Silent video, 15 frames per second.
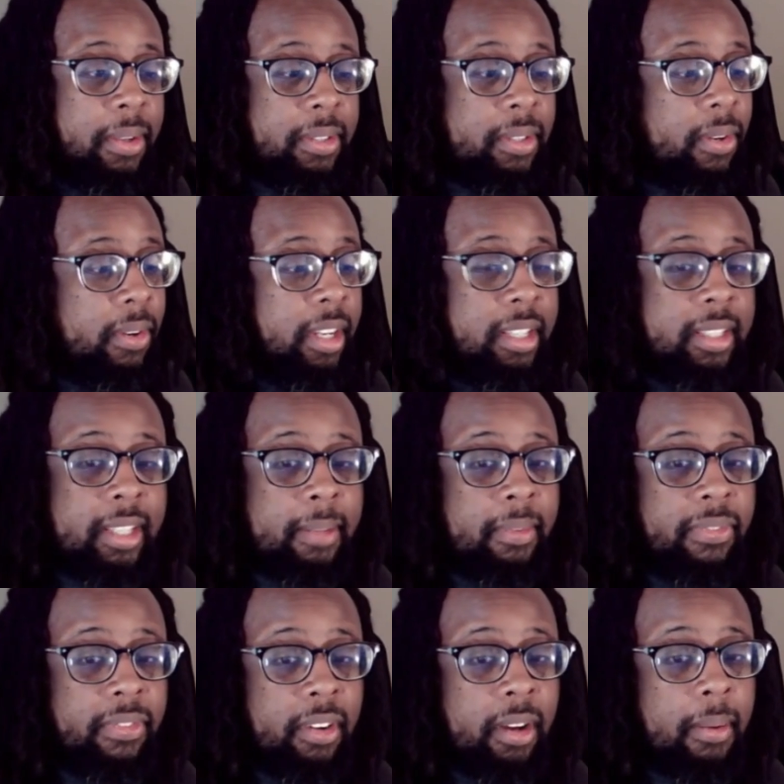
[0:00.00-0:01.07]
already stemming
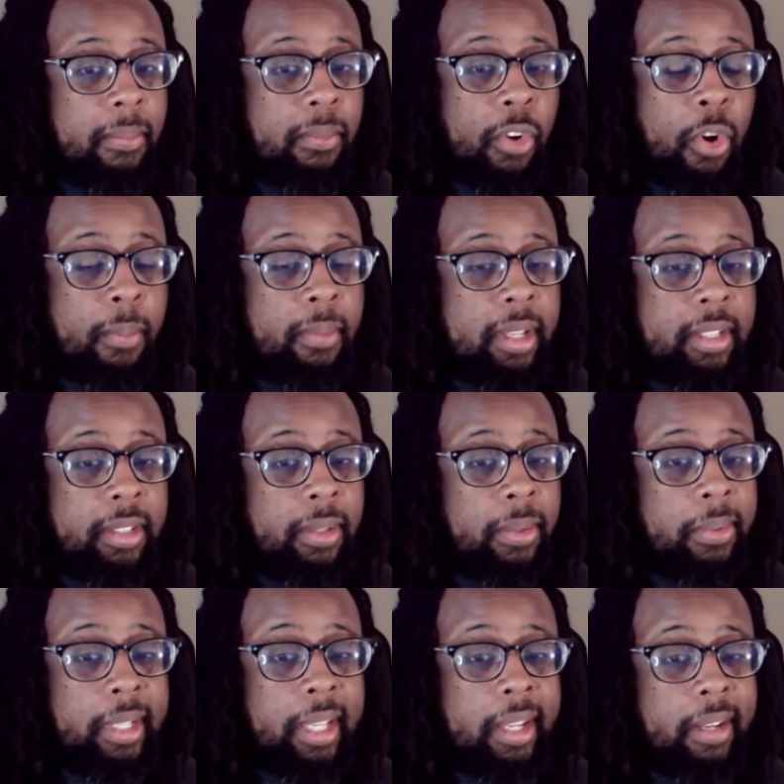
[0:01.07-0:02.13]
from Roman
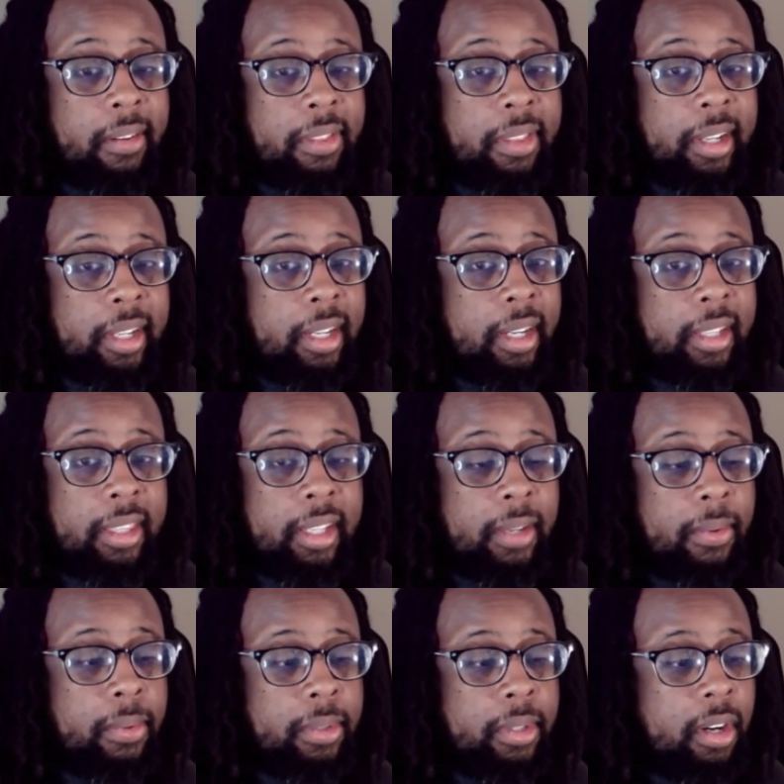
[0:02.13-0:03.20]
doing the heel thing and everything.
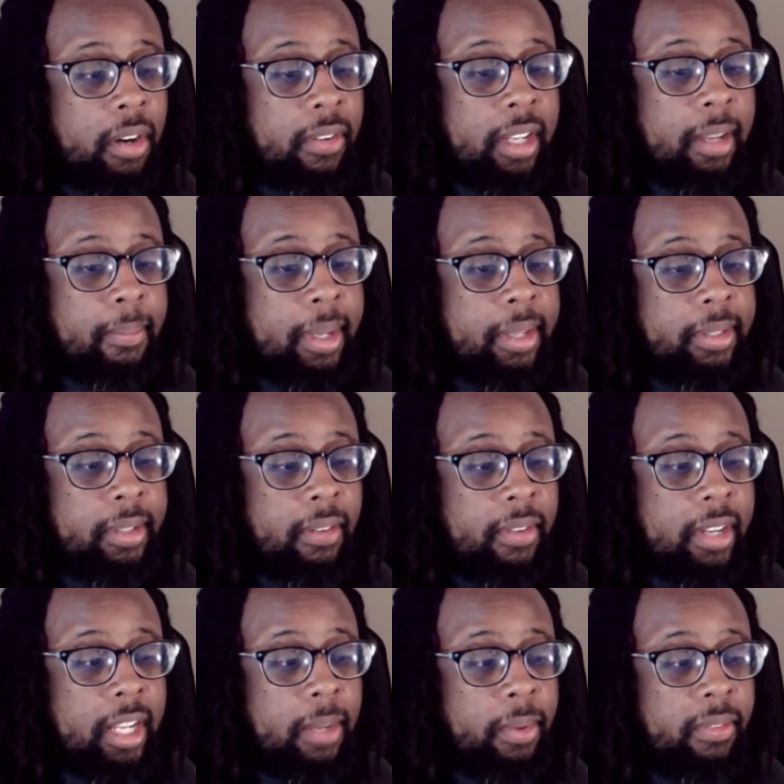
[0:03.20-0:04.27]
It was already a mess
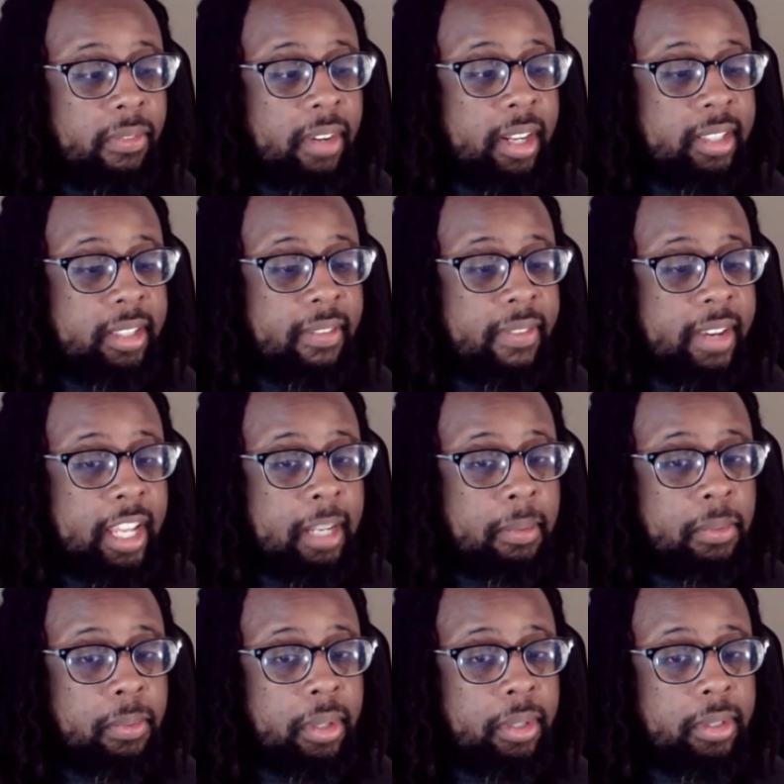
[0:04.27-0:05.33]
already with wrestling fandom
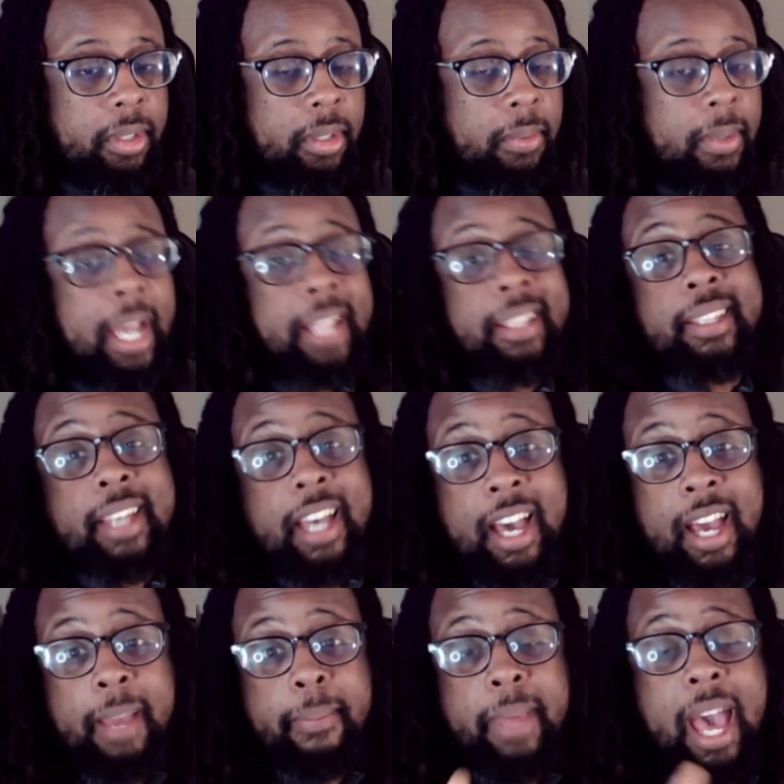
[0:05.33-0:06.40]
as well too. At the
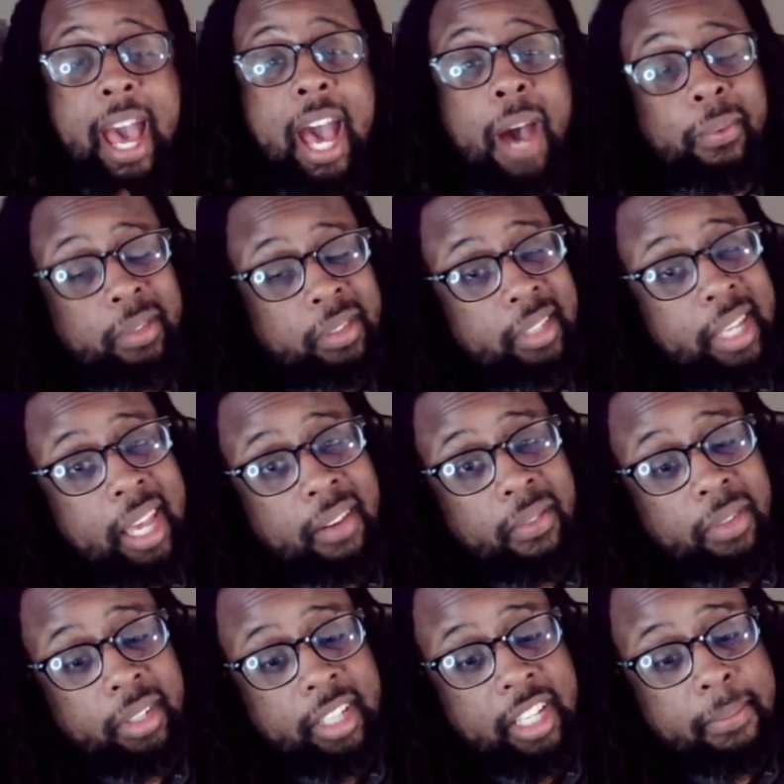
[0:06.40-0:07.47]
time, I was like
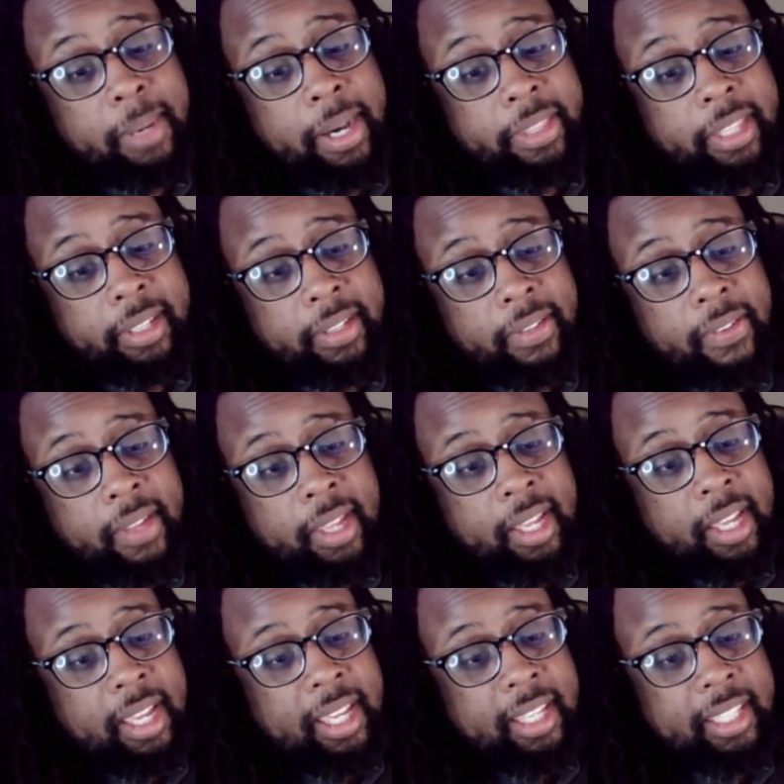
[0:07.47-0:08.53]
really about to
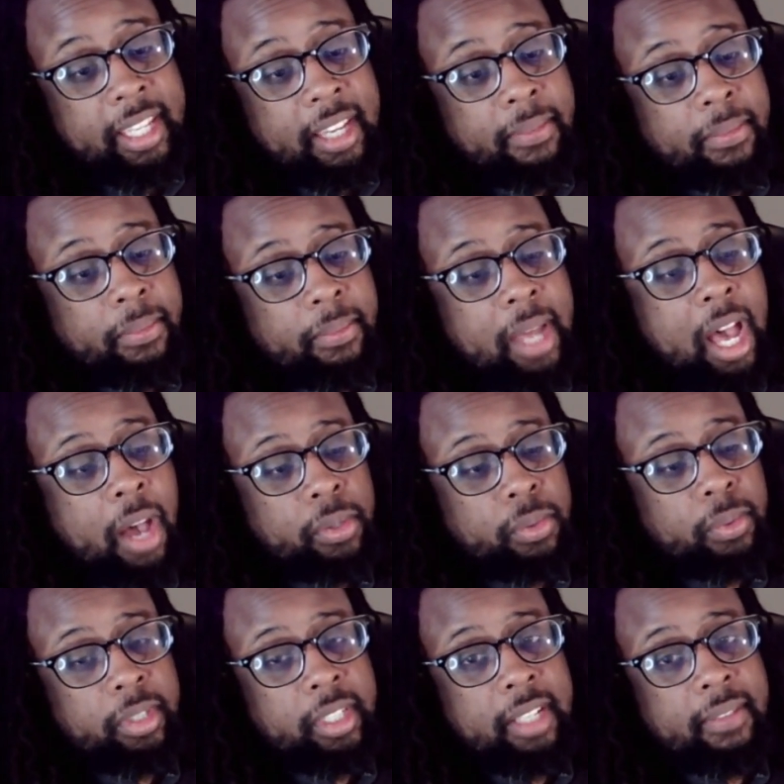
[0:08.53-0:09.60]
give him. I was
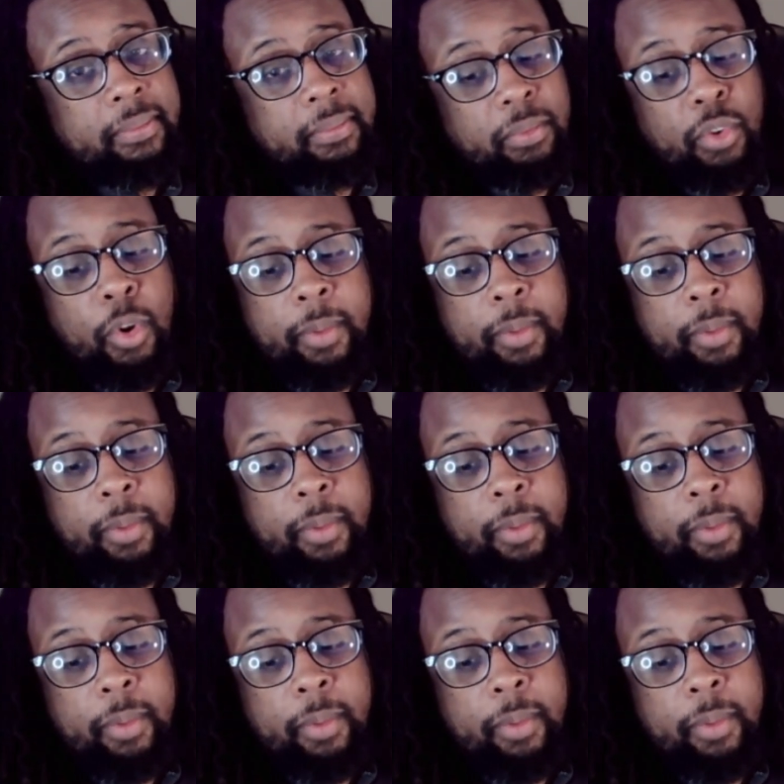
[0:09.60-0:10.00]
gonna give Roman a